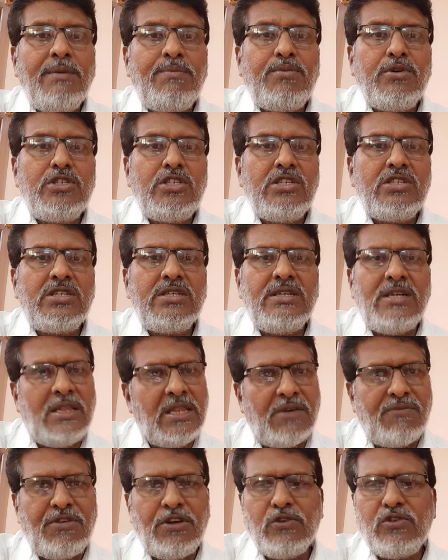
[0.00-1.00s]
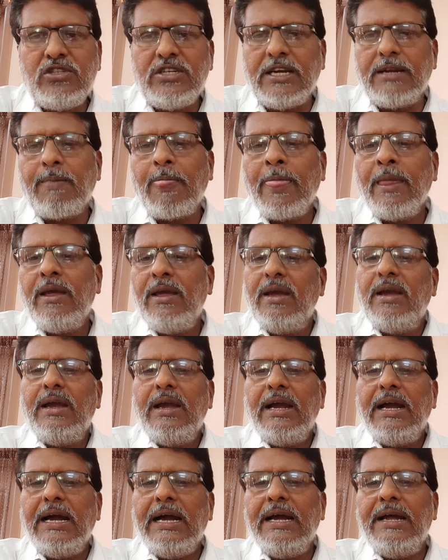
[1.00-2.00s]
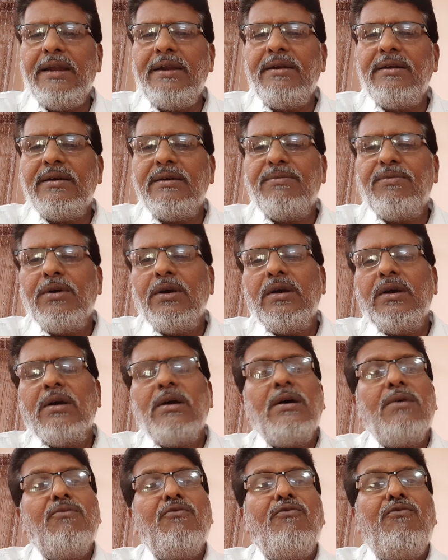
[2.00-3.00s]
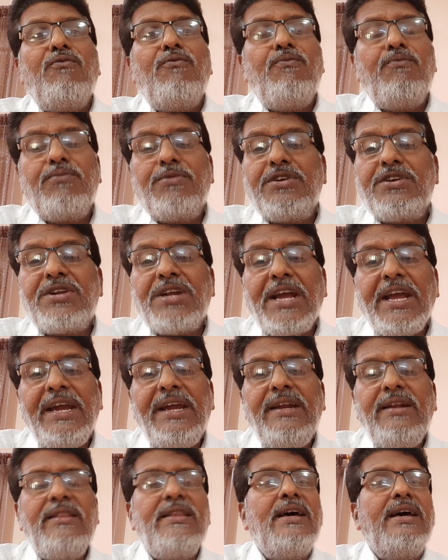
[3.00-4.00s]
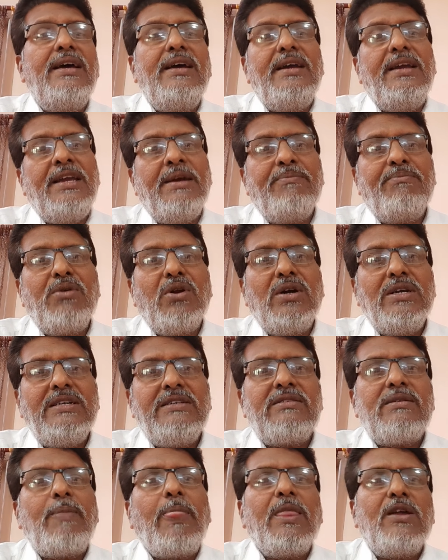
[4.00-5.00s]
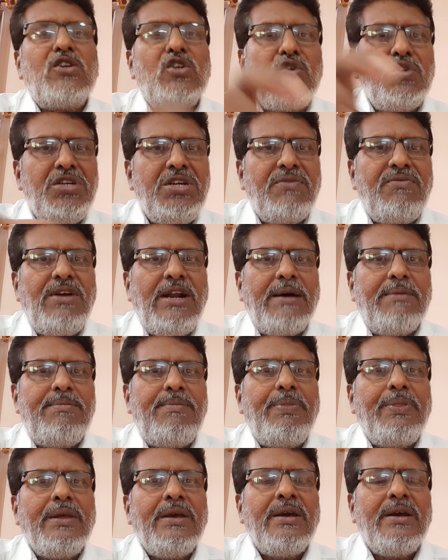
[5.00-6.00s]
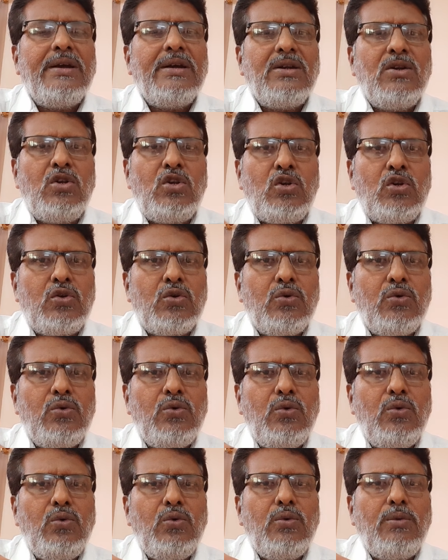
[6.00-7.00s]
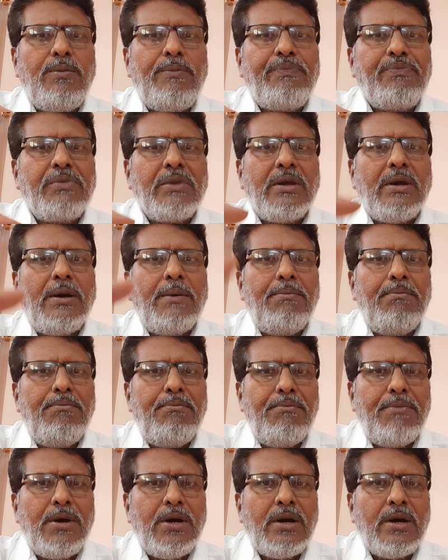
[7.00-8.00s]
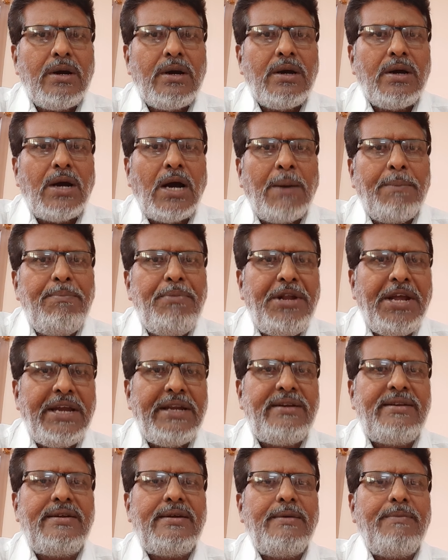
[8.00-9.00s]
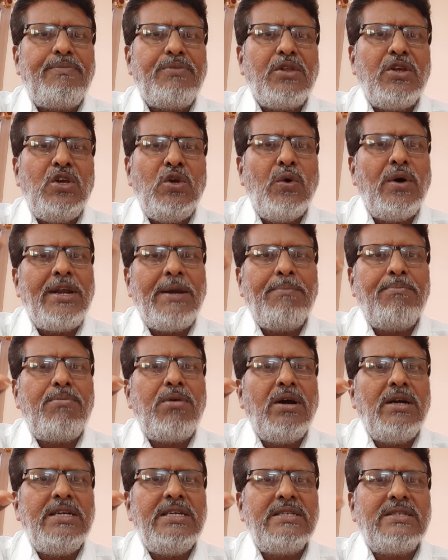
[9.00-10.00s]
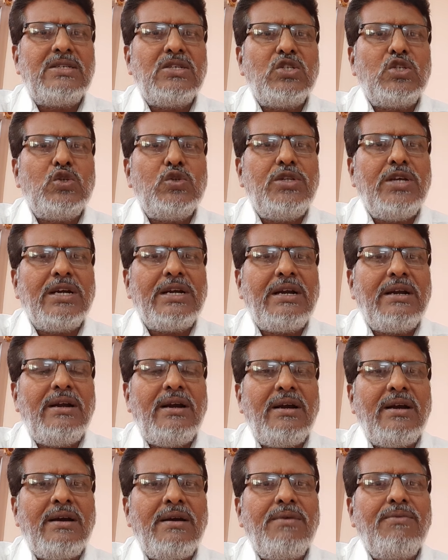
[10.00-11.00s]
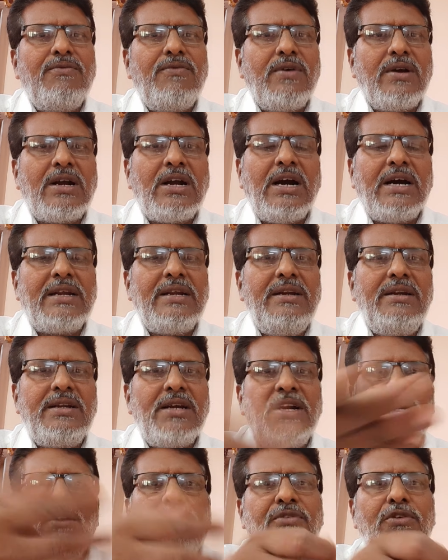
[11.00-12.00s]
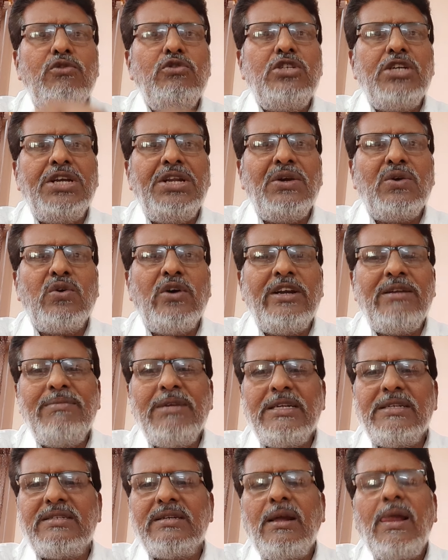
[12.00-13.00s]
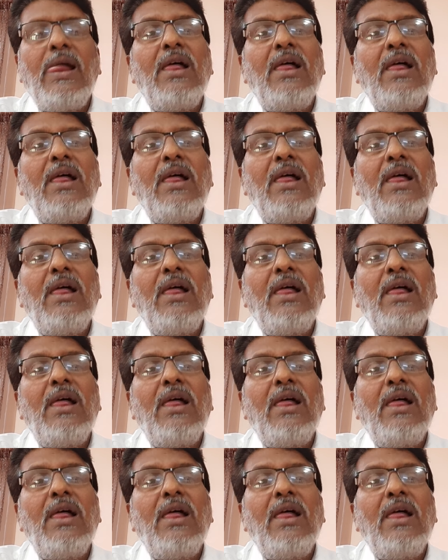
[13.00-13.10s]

position in the future, and train the employees to develop, to update your employees to the current and future requirements.